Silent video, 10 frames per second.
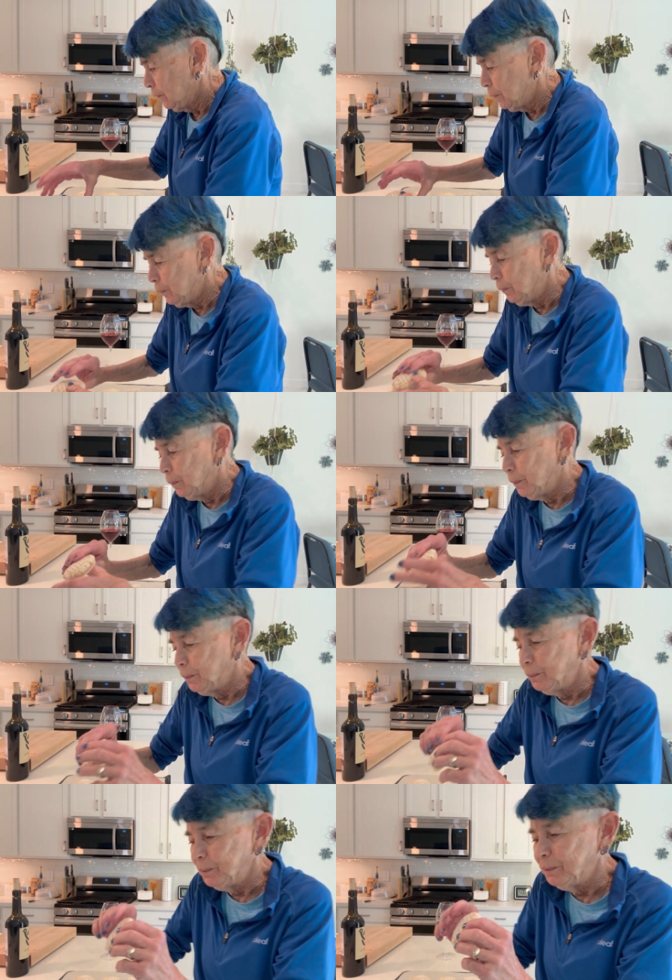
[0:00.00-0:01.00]
Ooh,
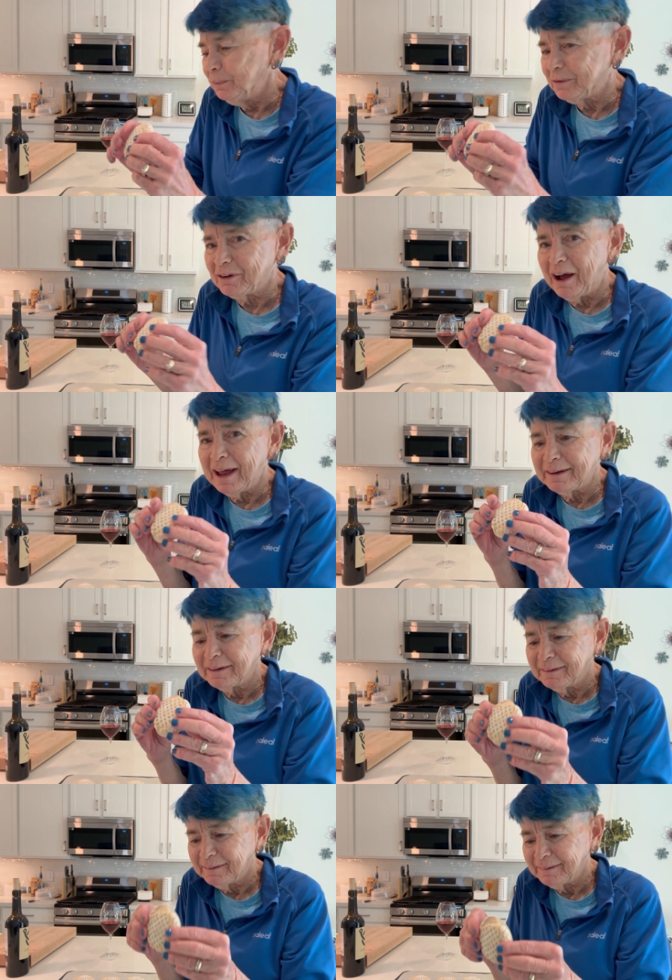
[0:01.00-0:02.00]
ooh, ooh, it's hot.
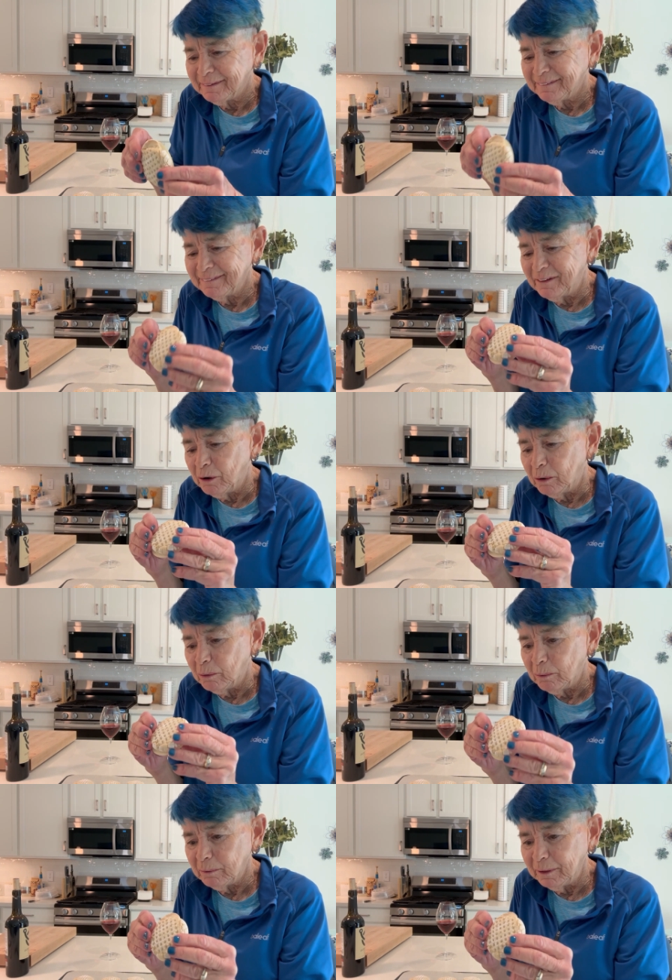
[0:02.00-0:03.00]
Oh,
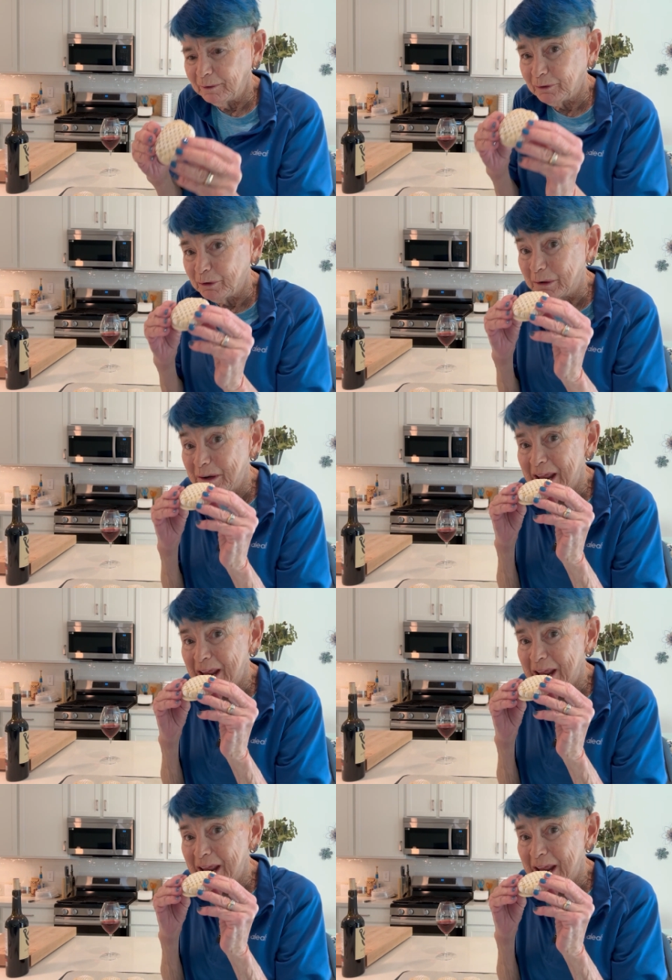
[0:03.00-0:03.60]
it looks good.